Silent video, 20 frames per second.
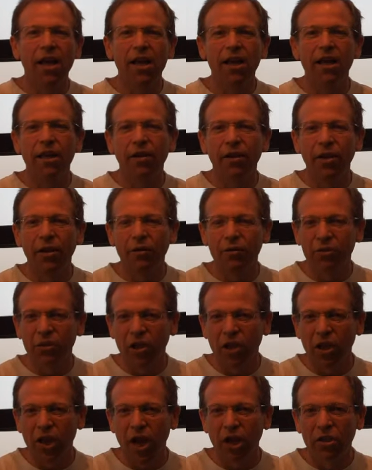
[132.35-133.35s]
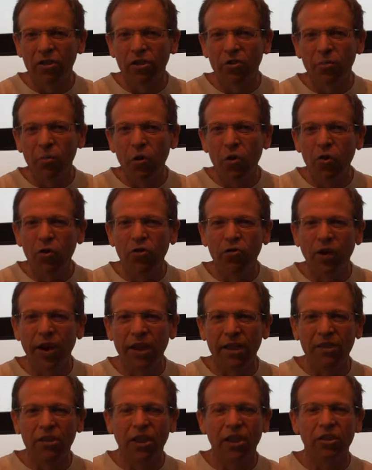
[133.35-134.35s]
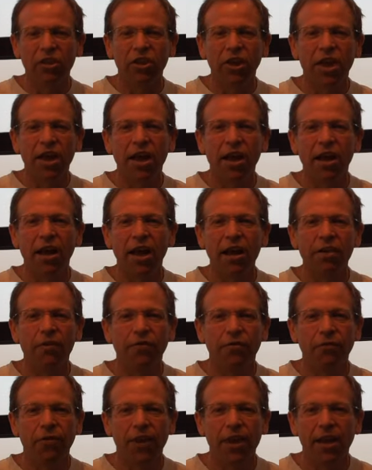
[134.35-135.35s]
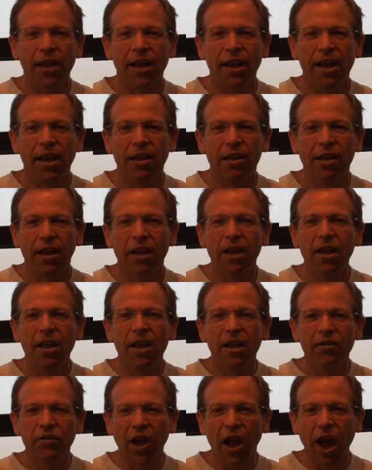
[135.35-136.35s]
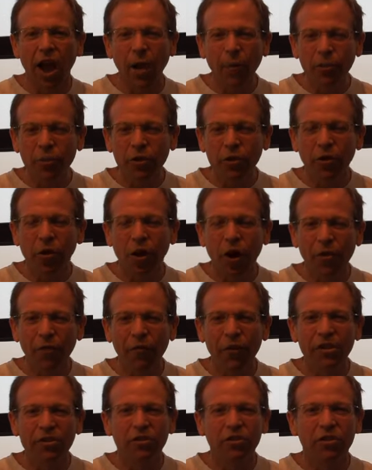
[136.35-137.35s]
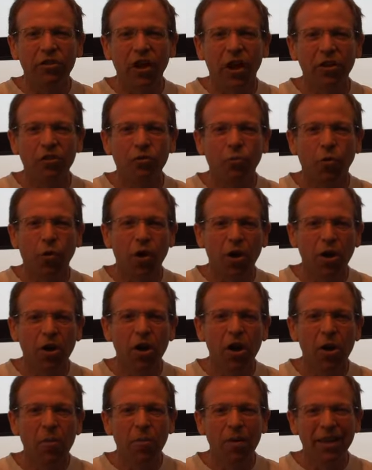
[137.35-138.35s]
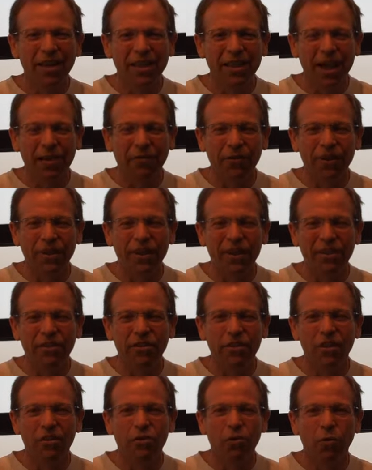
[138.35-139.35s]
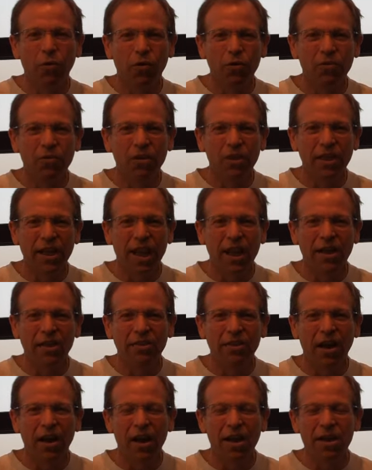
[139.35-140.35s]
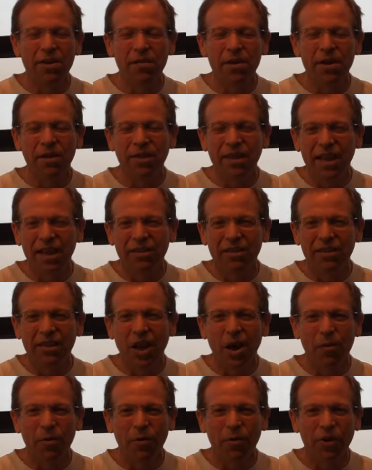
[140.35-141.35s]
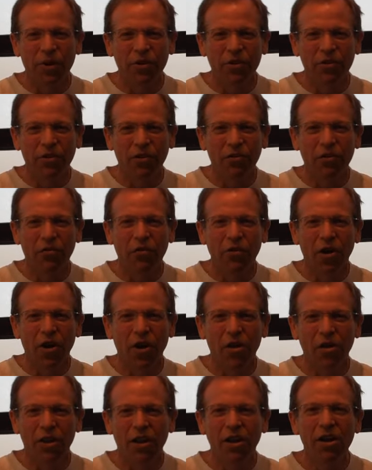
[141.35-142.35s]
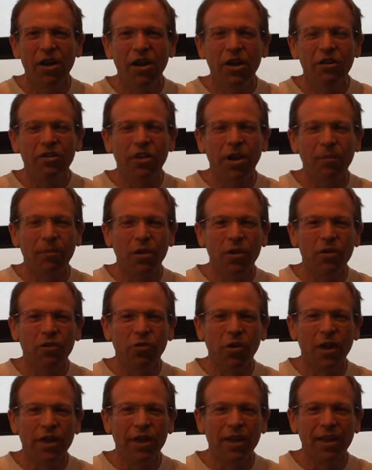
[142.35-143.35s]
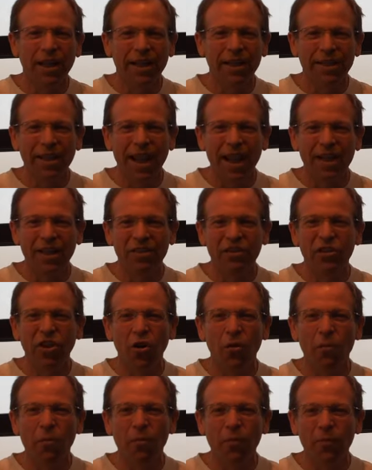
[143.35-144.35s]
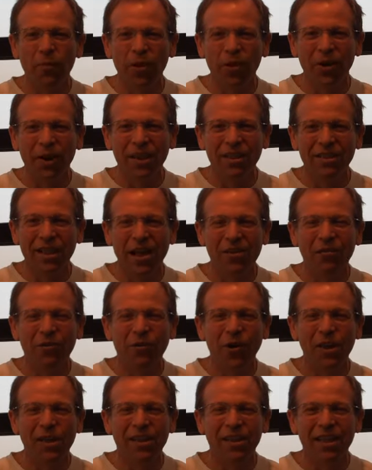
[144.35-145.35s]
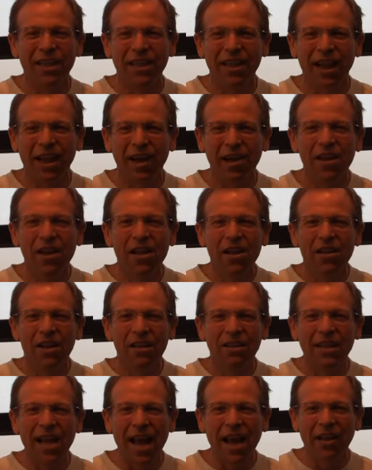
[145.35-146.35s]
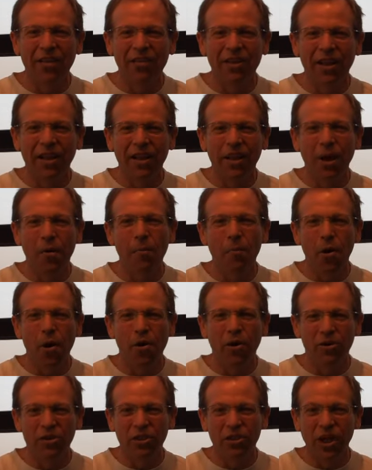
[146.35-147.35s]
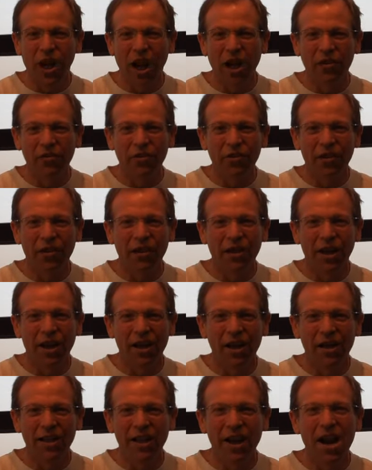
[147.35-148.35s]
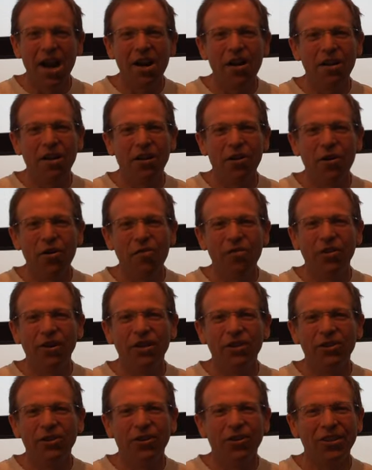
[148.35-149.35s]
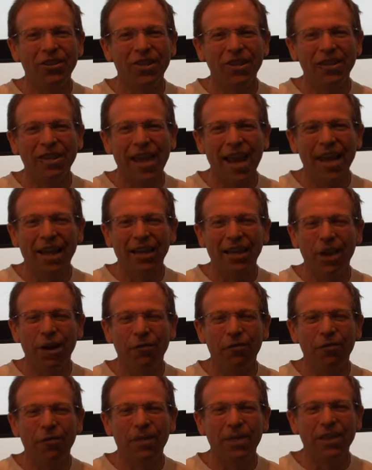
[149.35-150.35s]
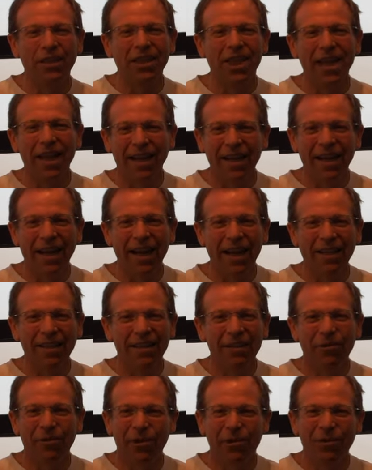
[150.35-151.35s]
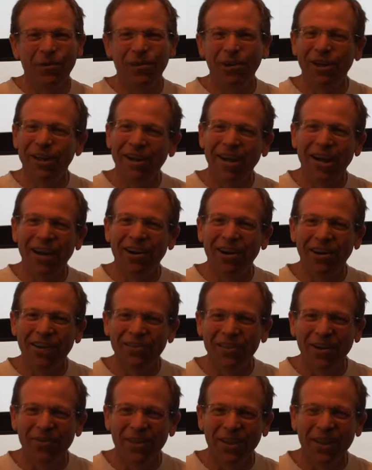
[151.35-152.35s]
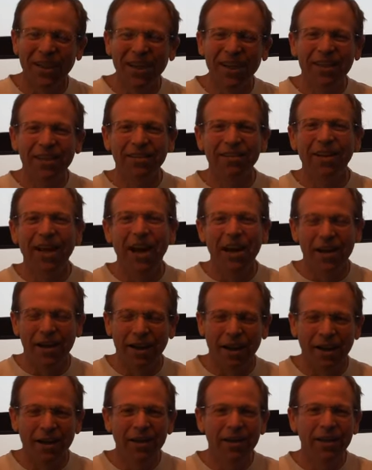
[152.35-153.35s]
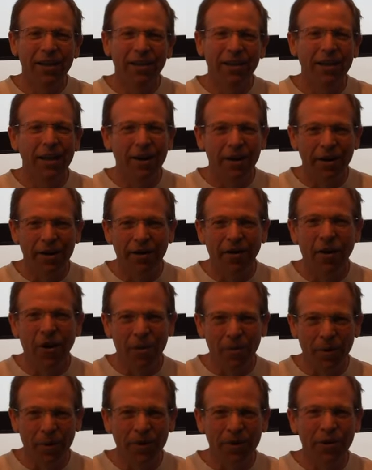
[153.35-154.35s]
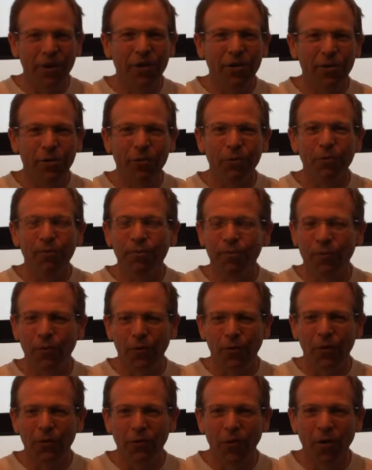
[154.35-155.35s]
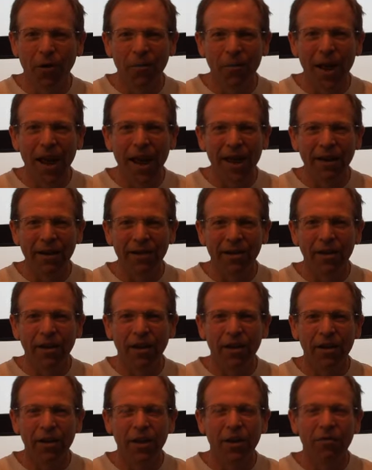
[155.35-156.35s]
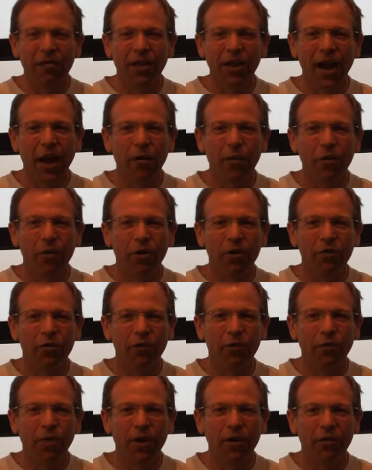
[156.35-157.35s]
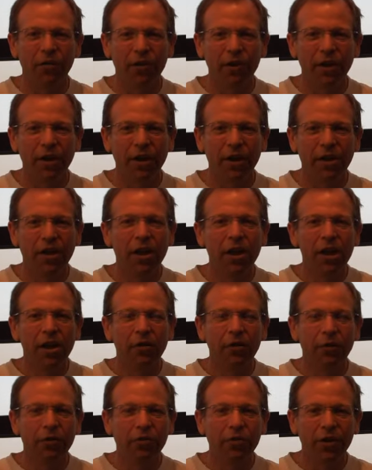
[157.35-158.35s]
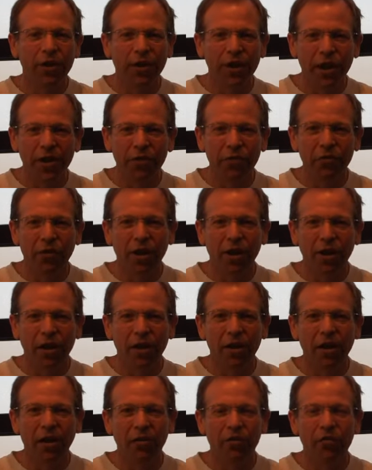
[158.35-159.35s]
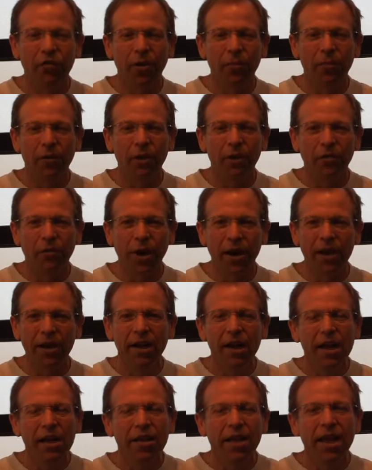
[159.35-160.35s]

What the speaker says: He was a smooth transition and a nice fit. And his option offense does work, but he definitely needs the tools to get it done. It takes a couple of years to install something tricky like that. He's no, he doesn't have quite the talent that like a Paul Johnson inherited over at Georgia Tech, from the Chan Gailey recruiting era or something. This guy, he inherited Army, who were a doormat, and if they got one or two wins a year, it was seen as something great.